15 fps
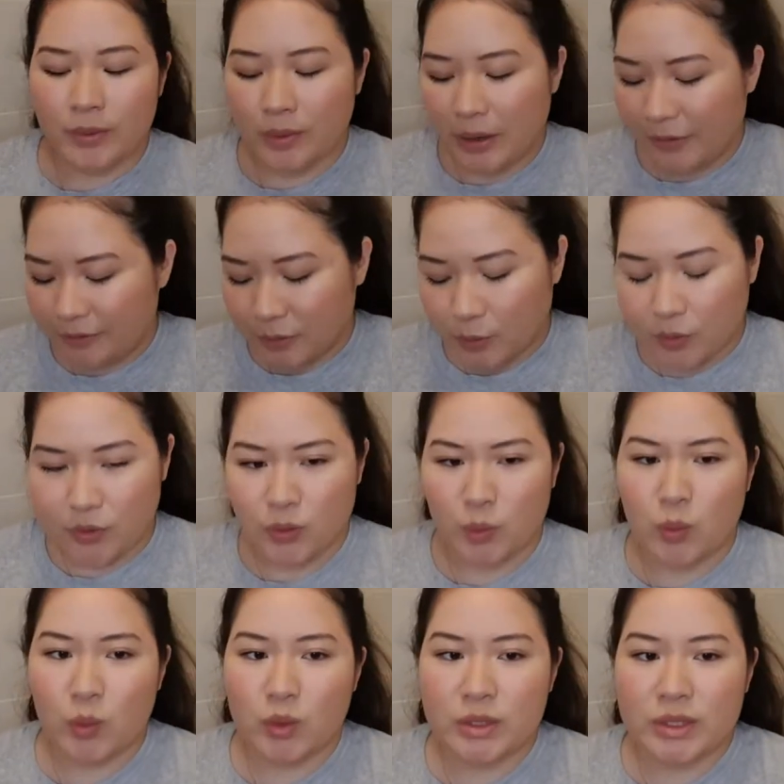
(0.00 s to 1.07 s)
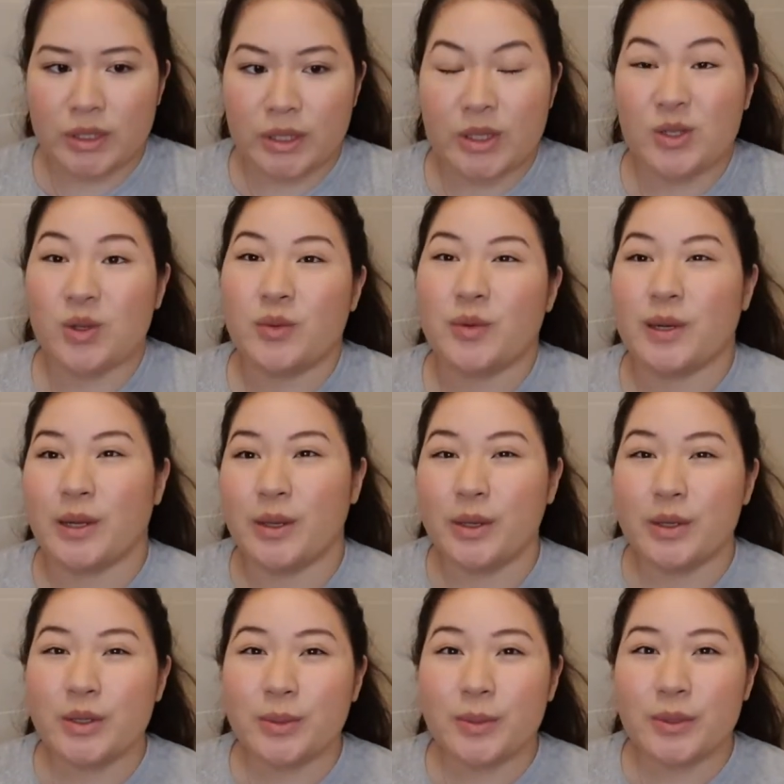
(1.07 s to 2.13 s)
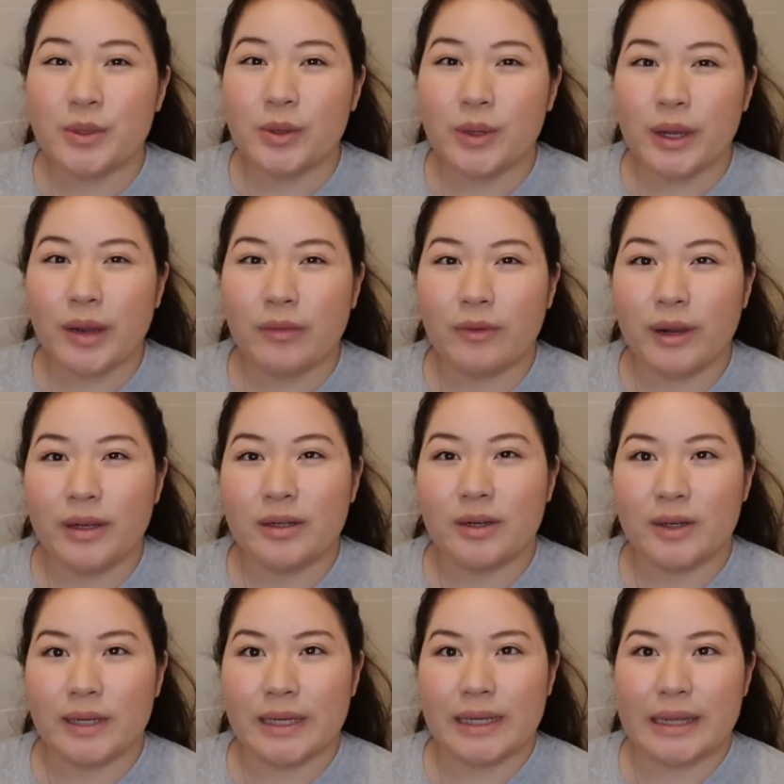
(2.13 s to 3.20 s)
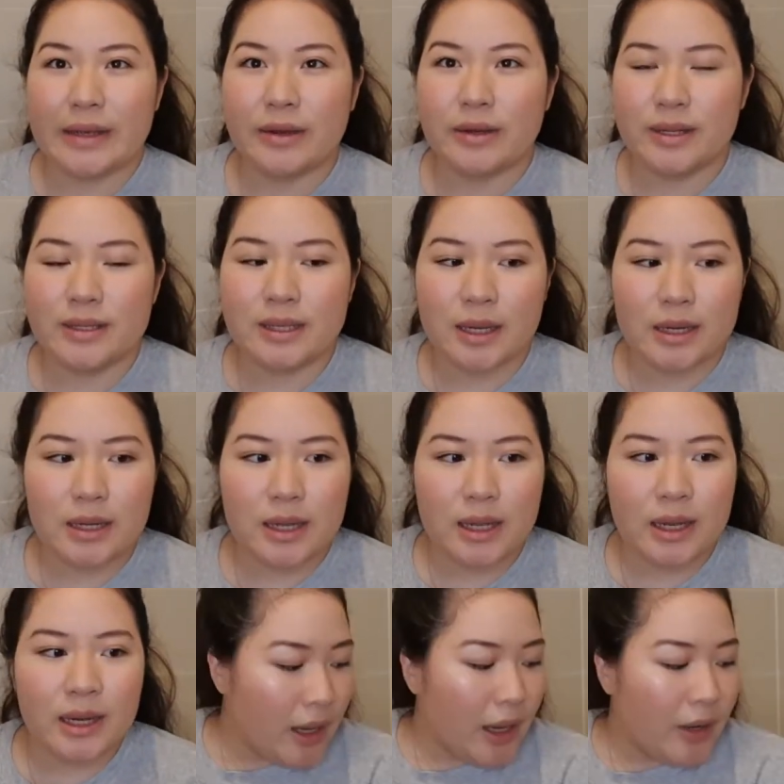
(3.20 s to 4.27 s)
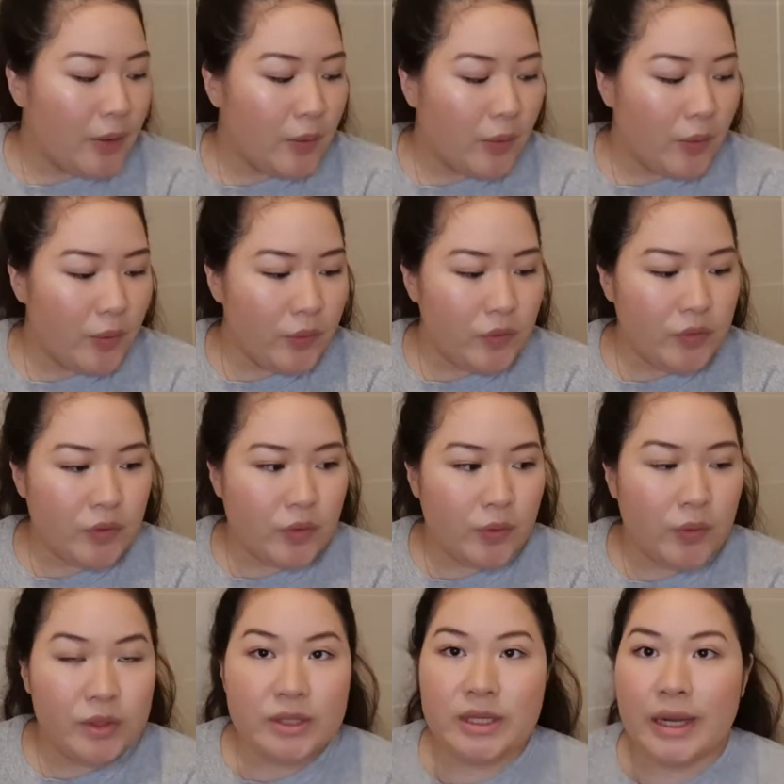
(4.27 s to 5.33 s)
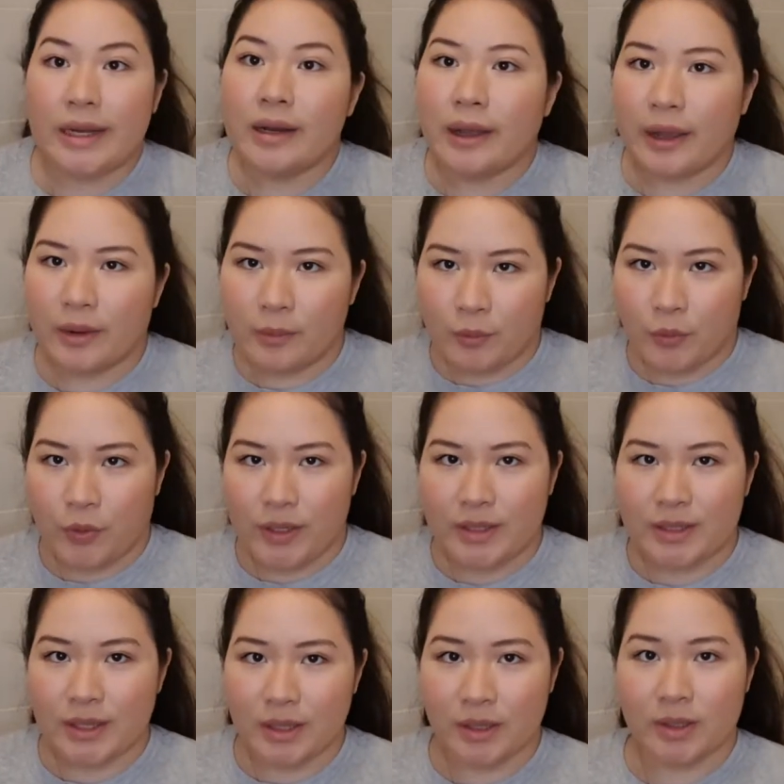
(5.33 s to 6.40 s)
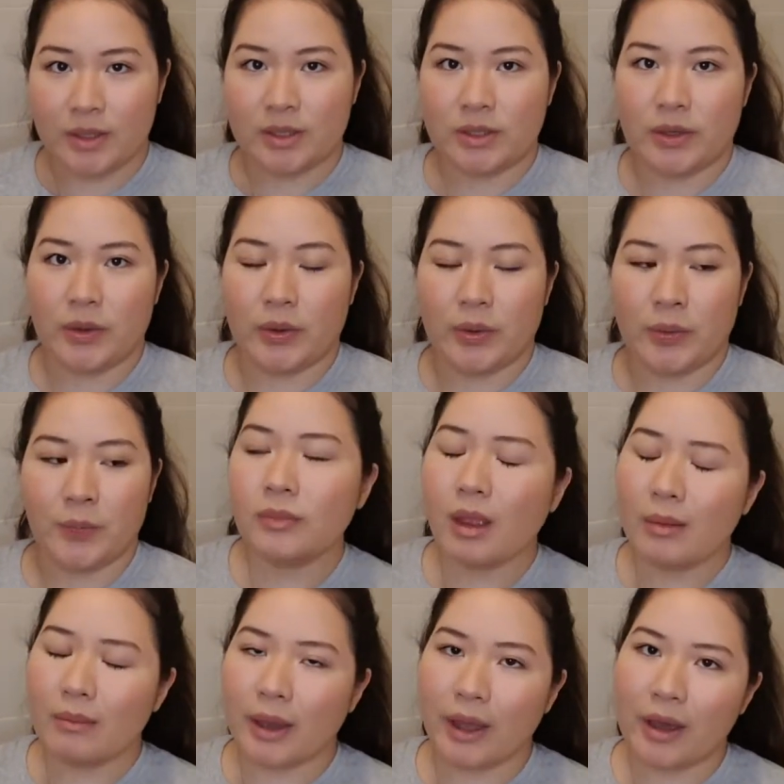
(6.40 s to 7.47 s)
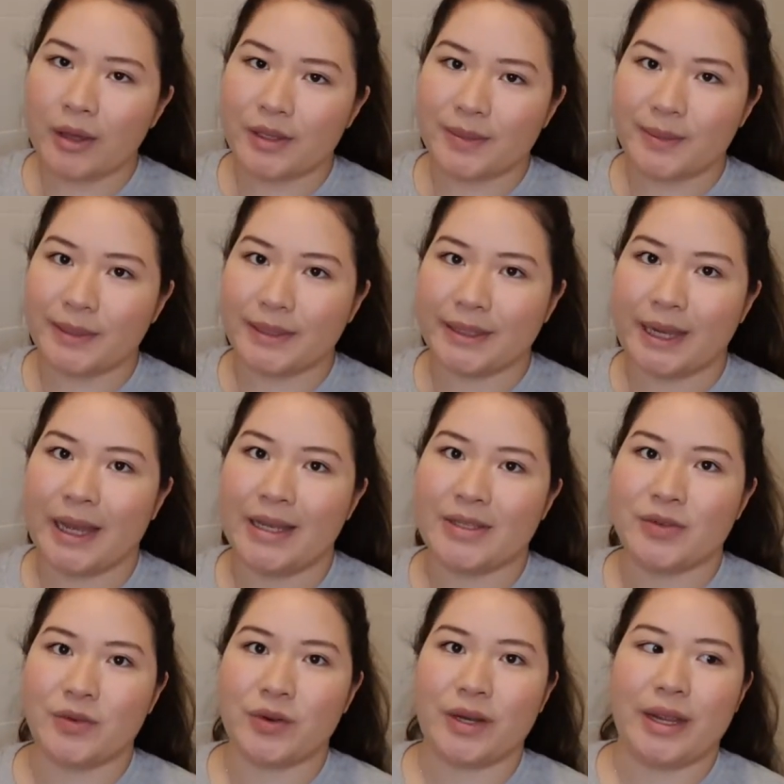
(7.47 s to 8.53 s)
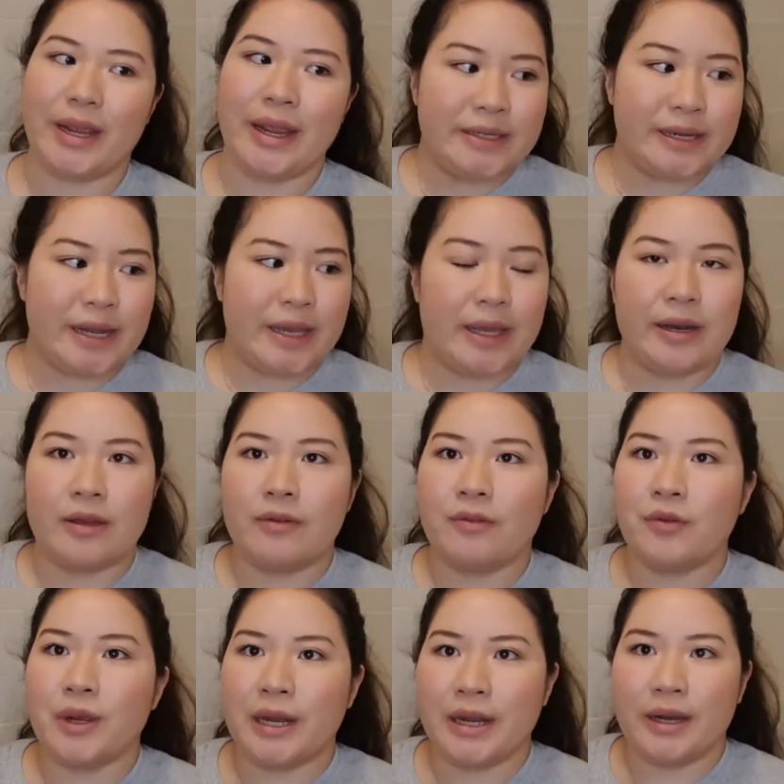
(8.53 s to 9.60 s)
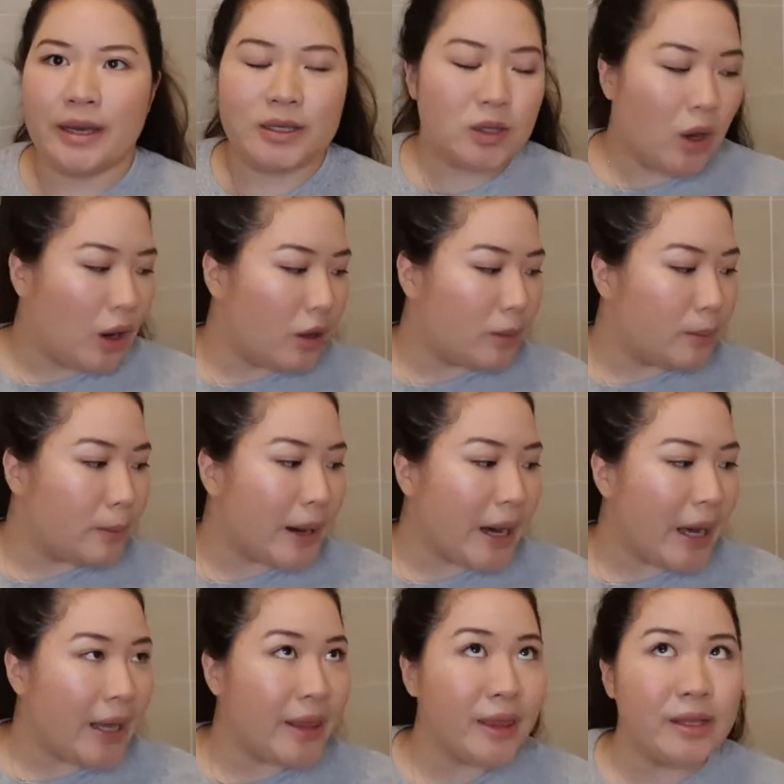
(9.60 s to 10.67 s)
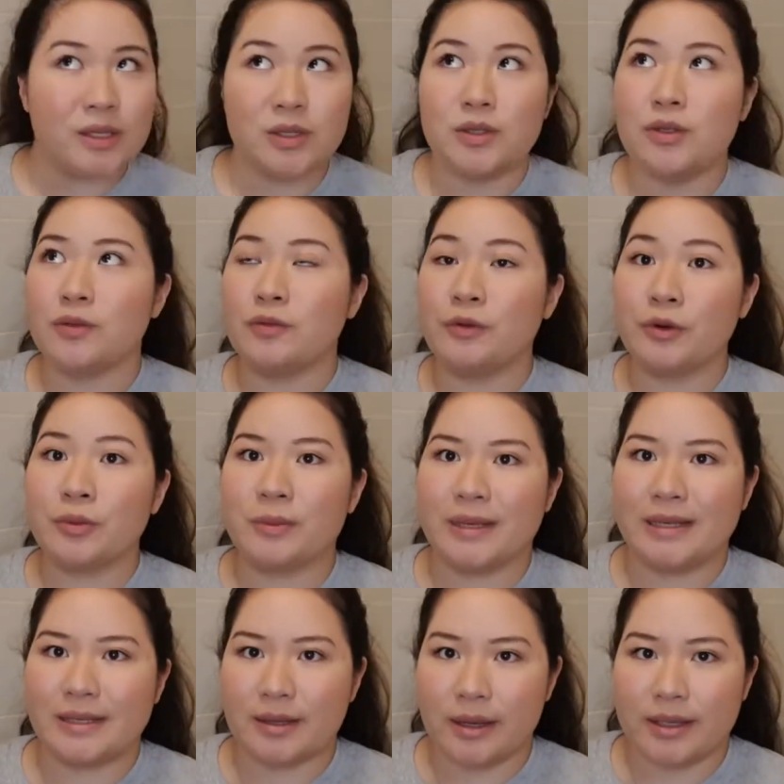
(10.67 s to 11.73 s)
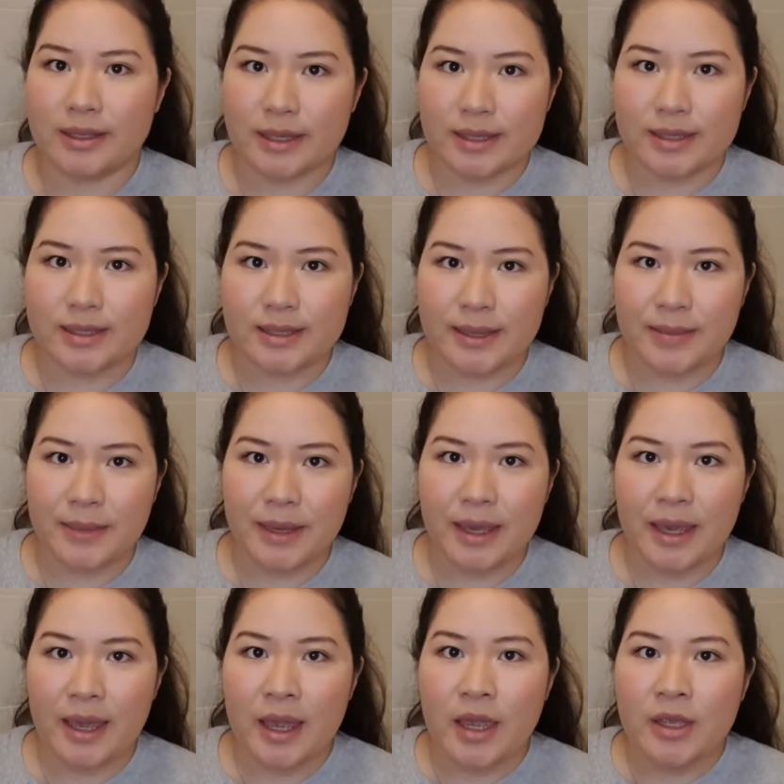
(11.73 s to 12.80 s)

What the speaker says: After, when you water, it's not really good to put the orchid right directly on the sunlight, and also they like moist. So my husband has already taken a really nice hot bath, so the room is nice and steamy.